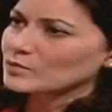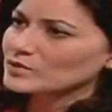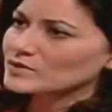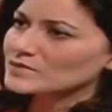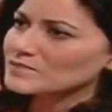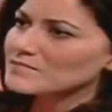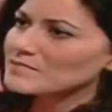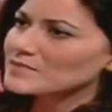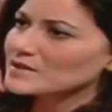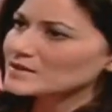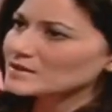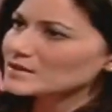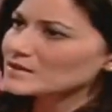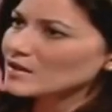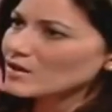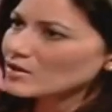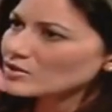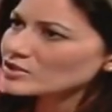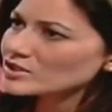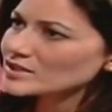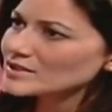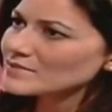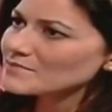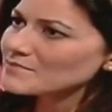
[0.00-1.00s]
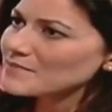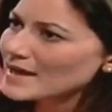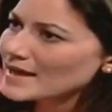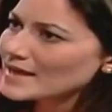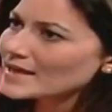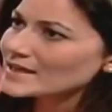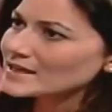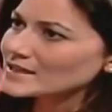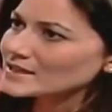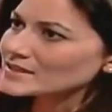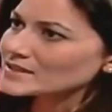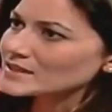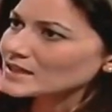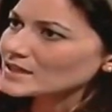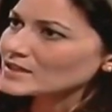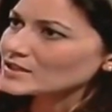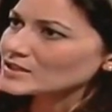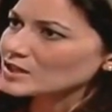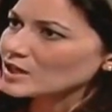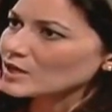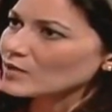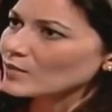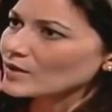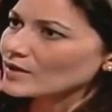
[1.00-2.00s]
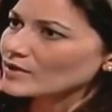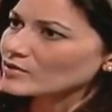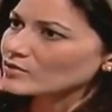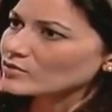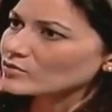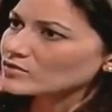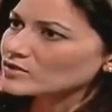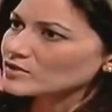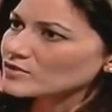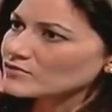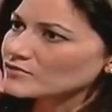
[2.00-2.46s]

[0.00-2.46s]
was largely made in Taiwan and also